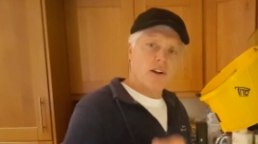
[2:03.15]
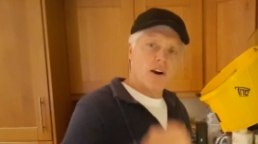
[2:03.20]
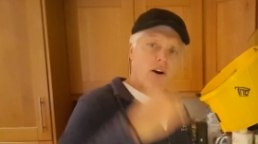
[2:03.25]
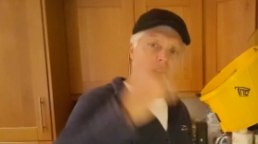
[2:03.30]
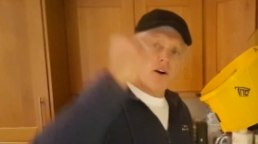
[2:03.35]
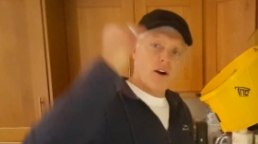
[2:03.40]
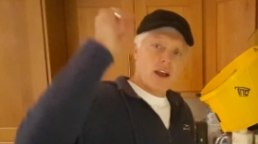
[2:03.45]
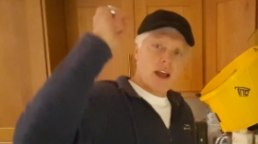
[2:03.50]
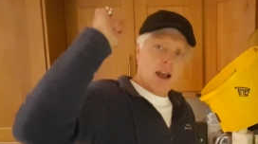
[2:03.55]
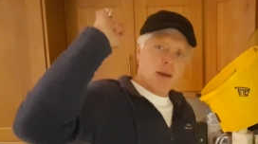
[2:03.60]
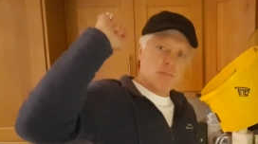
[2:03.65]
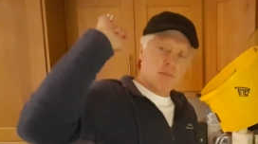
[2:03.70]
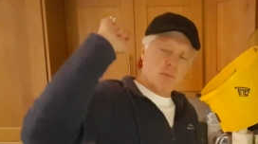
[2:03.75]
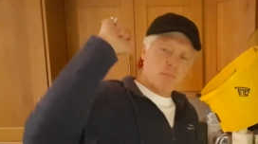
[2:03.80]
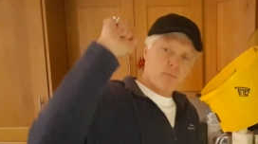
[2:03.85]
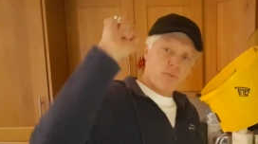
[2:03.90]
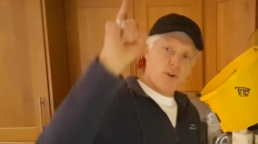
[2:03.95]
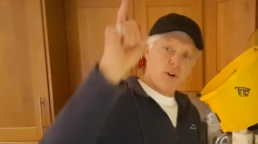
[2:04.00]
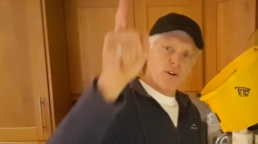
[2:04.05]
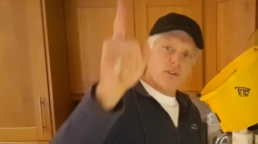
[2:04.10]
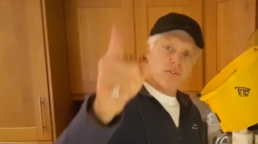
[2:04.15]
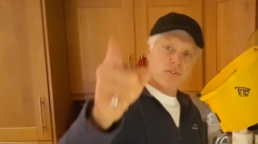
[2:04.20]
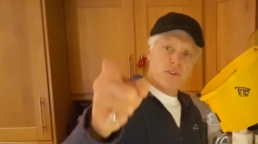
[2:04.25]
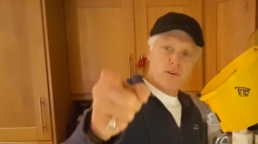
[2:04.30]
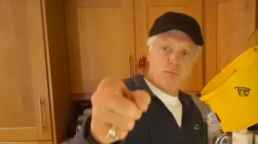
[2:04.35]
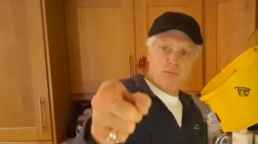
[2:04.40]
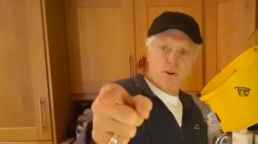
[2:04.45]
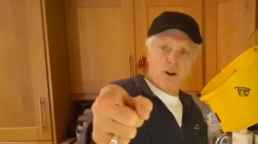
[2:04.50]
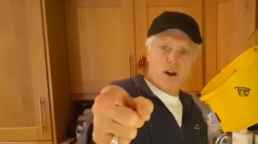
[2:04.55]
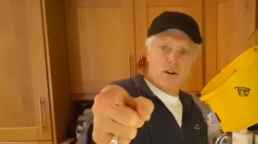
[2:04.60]
I am the proof the
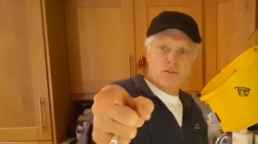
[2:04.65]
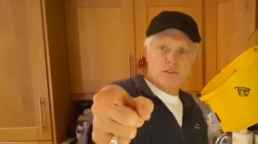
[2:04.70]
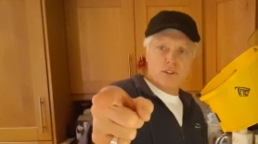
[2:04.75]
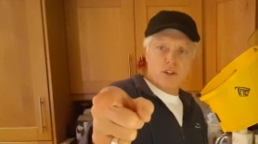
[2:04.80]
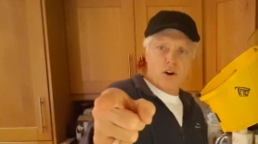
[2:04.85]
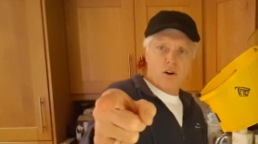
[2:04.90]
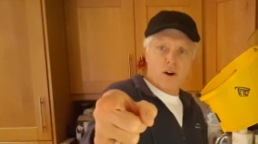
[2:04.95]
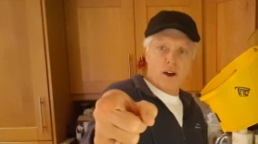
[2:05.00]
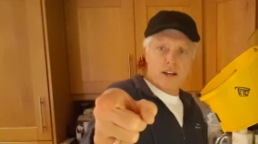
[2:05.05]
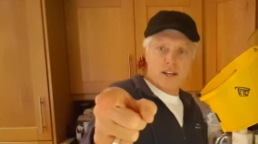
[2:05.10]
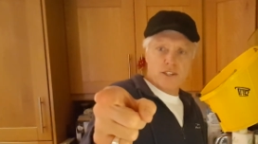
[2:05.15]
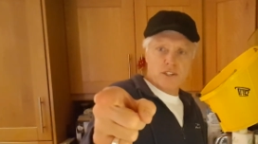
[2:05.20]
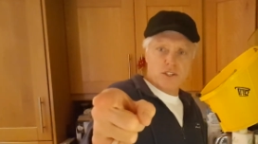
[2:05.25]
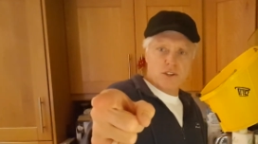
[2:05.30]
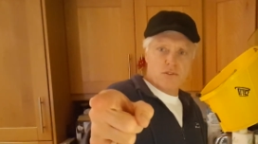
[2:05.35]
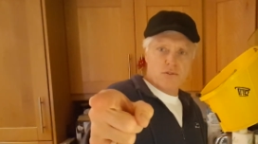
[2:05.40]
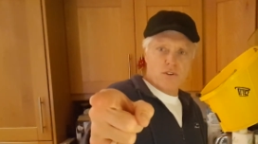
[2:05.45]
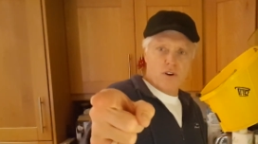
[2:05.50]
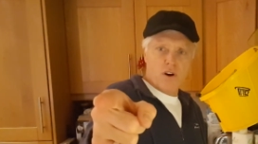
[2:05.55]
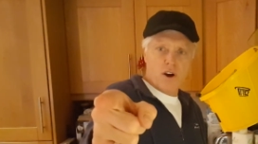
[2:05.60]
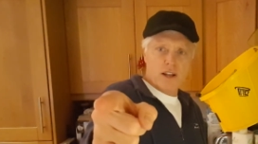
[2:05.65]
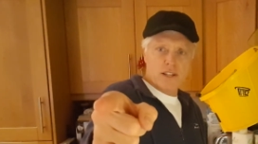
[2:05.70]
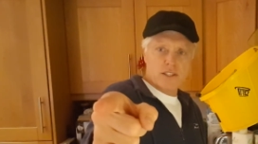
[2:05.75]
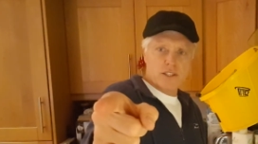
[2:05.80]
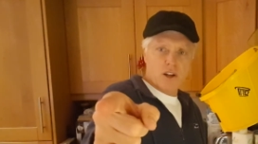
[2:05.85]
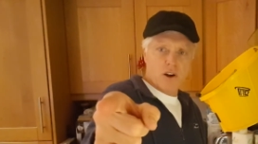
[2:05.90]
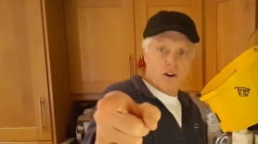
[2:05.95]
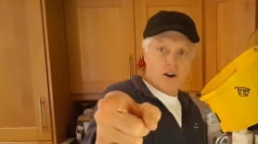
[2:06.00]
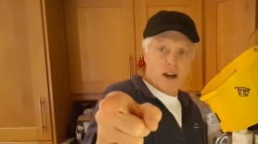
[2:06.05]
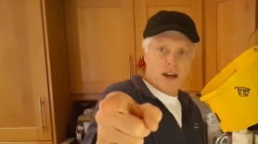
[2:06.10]
pro diet is the right
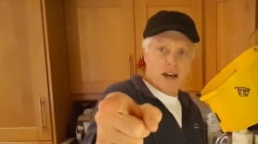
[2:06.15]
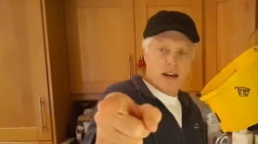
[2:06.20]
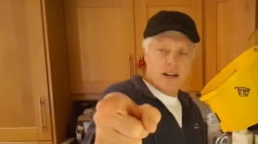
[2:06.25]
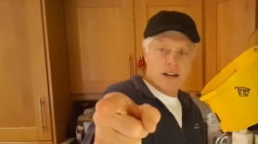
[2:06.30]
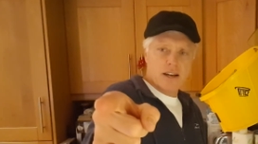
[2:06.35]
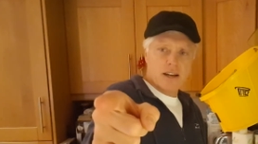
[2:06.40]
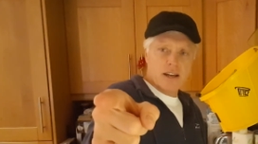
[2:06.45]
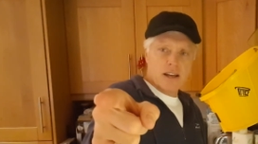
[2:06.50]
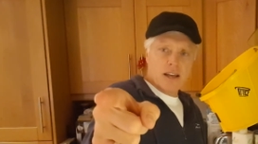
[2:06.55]
diet.